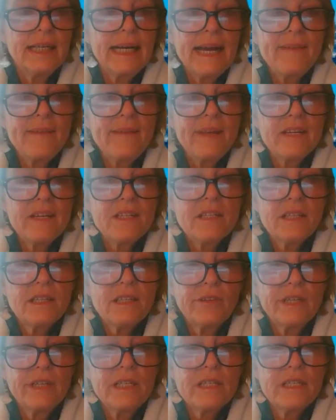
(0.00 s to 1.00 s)
and then a
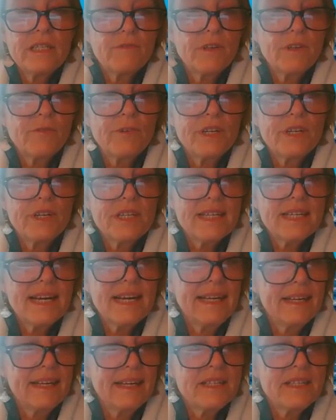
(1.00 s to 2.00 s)
series of different
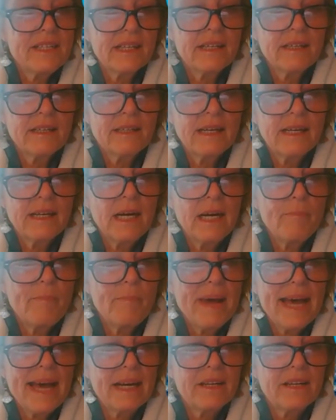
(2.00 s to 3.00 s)
stylistic
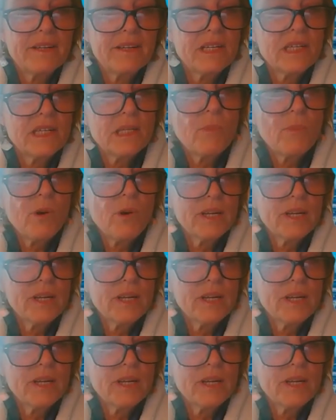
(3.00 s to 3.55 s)
paddles and small